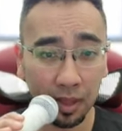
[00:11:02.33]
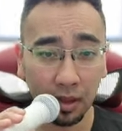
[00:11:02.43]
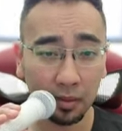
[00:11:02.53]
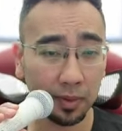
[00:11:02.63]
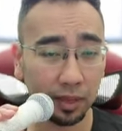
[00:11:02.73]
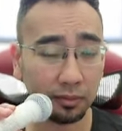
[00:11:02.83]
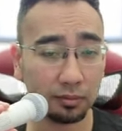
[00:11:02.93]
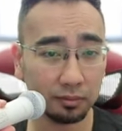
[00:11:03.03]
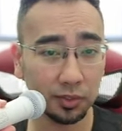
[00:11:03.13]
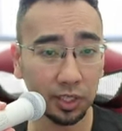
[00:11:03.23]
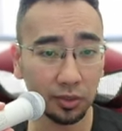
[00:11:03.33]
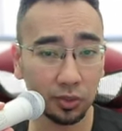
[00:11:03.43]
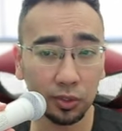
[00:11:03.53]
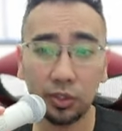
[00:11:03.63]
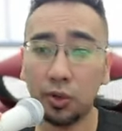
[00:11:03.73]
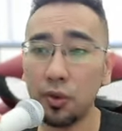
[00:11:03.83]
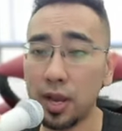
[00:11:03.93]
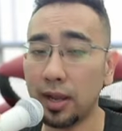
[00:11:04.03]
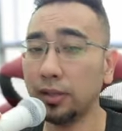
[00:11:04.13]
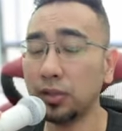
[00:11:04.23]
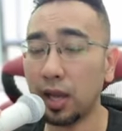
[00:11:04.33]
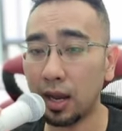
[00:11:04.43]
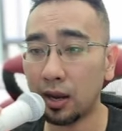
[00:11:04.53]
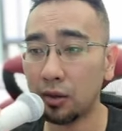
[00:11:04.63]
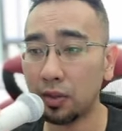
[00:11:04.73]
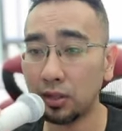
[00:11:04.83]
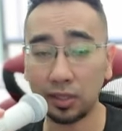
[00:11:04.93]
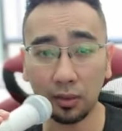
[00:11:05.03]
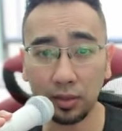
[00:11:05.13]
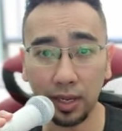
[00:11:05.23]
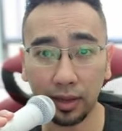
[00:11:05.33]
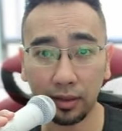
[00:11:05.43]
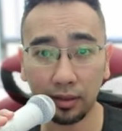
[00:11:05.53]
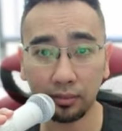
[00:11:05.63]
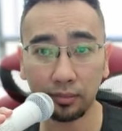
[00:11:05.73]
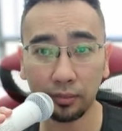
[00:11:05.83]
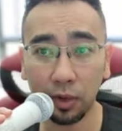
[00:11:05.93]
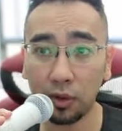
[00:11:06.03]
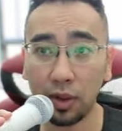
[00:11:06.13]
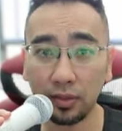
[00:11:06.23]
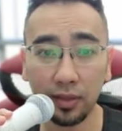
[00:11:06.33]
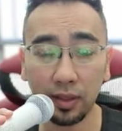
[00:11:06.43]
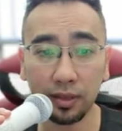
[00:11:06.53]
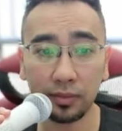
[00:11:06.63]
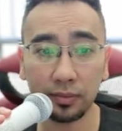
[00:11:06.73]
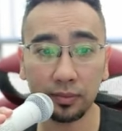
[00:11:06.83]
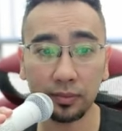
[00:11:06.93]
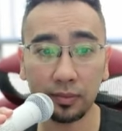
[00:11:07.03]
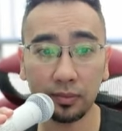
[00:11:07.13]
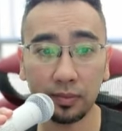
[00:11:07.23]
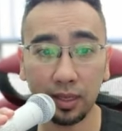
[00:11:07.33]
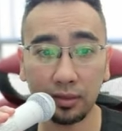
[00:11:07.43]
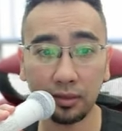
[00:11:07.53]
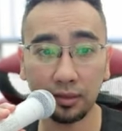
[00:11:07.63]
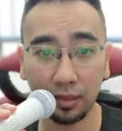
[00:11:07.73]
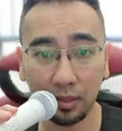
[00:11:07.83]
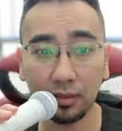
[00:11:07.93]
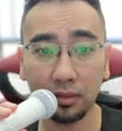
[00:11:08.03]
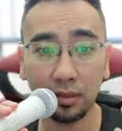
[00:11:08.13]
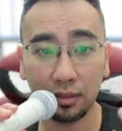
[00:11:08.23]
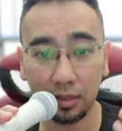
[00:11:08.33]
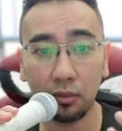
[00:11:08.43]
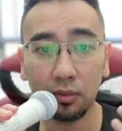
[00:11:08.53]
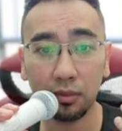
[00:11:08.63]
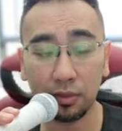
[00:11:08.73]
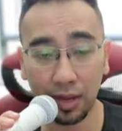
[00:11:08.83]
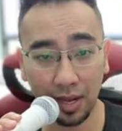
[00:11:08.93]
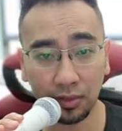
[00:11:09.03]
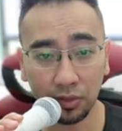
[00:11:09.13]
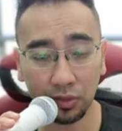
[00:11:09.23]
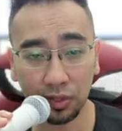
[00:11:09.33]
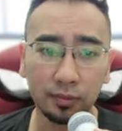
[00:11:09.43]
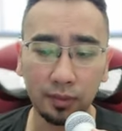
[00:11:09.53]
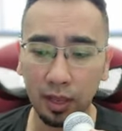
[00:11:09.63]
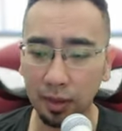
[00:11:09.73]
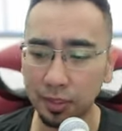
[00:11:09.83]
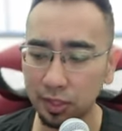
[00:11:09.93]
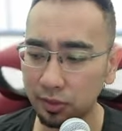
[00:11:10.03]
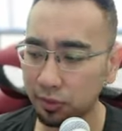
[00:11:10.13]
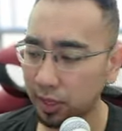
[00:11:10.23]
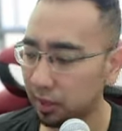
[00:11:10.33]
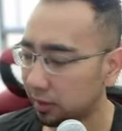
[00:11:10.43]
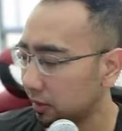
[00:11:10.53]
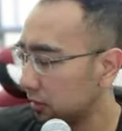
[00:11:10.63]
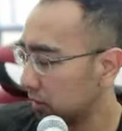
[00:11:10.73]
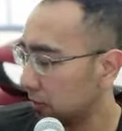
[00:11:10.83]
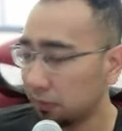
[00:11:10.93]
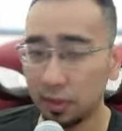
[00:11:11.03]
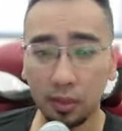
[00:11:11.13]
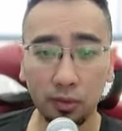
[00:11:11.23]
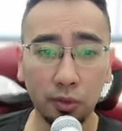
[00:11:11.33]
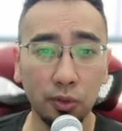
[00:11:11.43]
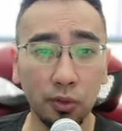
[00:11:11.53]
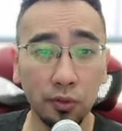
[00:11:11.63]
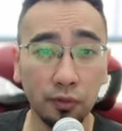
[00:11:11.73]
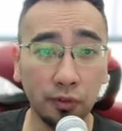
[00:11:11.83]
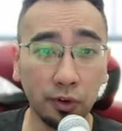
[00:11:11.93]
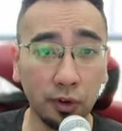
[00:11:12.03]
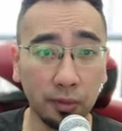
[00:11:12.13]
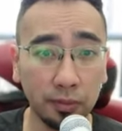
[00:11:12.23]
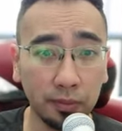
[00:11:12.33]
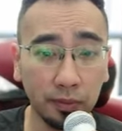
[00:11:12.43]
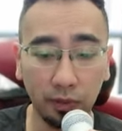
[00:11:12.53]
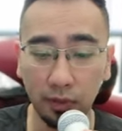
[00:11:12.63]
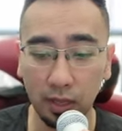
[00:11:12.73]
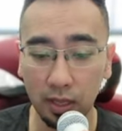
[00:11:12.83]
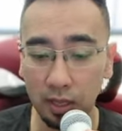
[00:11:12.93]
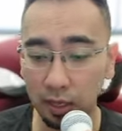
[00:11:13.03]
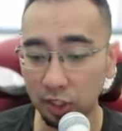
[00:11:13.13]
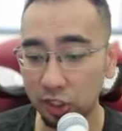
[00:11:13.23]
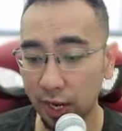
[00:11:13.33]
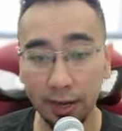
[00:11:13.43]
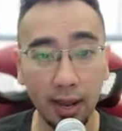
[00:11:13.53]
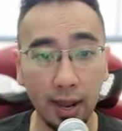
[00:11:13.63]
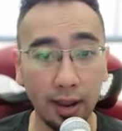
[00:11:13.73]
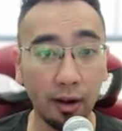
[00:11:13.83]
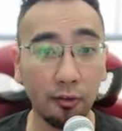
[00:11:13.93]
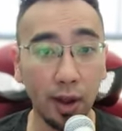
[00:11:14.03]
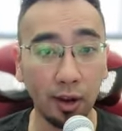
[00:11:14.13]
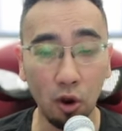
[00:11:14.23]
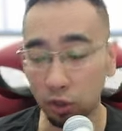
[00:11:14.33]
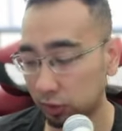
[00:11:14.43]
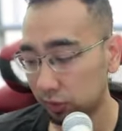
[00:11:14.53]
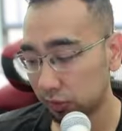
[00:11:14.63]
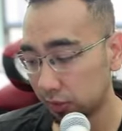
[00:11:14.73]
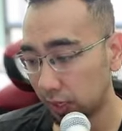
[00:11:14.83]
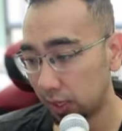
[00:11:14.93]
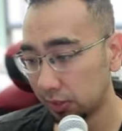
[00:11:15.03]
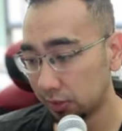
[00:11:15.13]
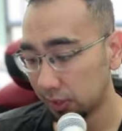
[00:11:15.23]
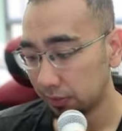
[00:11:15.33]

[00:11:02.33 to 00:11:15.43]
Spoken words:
But just to show you guys how this sounds like, what do you guys think? Does this sound nice? Okay, let me just read something to you from the Jedi Records. Okay, let's see.